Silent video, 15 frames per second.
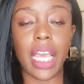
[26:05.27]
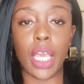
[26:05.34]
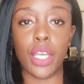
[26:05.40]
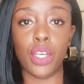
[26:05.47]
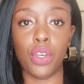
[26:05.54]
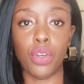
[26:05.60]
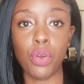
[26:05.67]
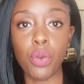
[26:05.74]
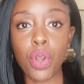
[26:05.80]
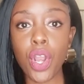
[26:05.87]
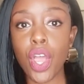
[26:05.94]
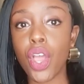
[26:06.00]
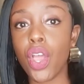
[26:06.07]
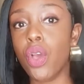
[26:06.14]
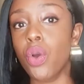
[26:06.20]
and you
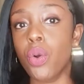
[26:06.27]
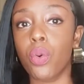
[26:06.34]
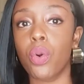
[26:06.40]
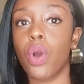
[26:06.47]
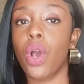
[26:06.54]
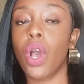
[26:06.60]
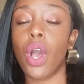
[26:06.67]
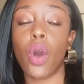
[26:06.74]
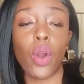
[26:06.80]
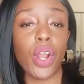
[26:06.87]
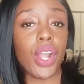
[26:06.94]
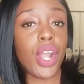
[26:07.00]
knew or